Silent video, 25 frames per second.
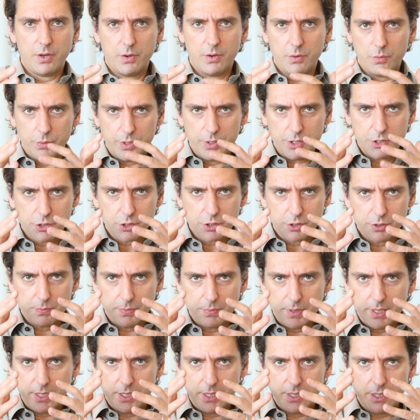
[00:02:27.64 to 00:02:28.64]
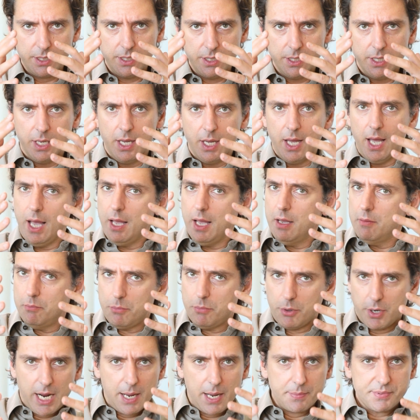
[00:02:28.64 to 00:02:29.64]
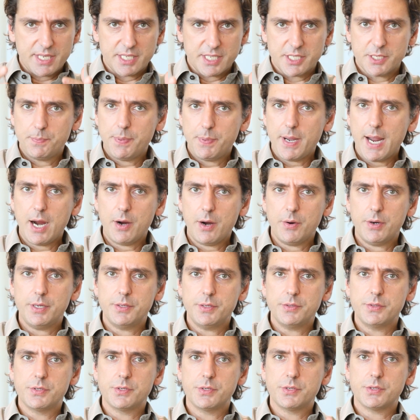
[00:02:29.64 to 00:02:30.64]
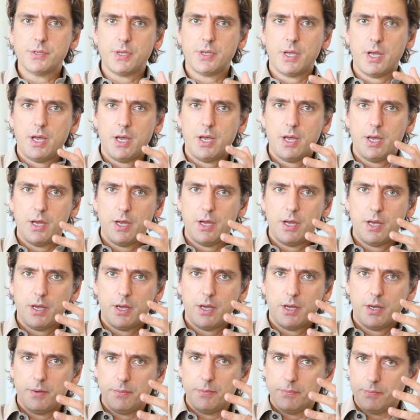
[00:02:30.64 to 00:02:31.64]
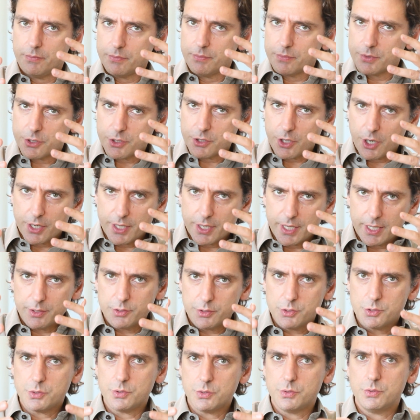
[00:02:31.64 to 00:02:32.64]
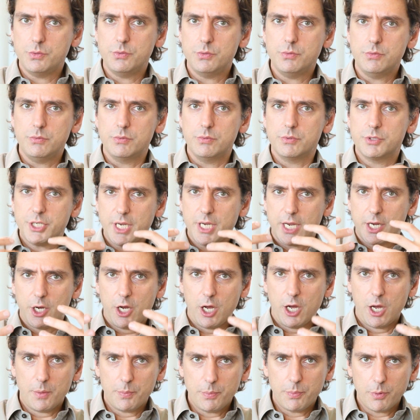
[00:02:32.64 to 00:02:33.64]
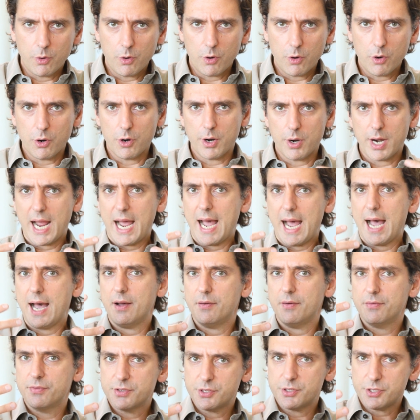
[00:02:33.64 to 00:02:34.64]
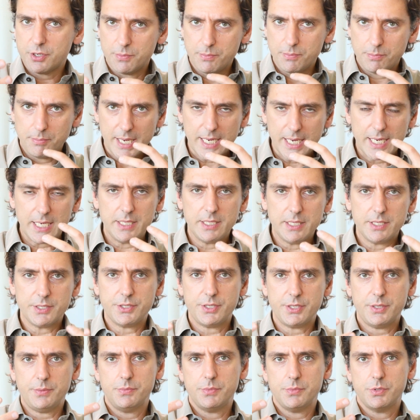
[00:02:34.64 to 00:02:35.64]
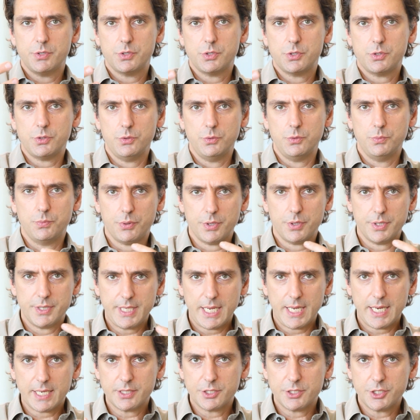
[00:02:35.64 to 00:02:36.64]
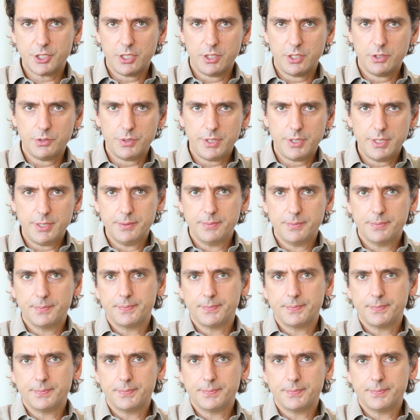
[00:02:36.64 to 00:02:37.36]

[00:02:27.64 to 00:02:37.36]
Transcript: we should be, perhaps as parents, starting to check up or have some mechanisms to protect children?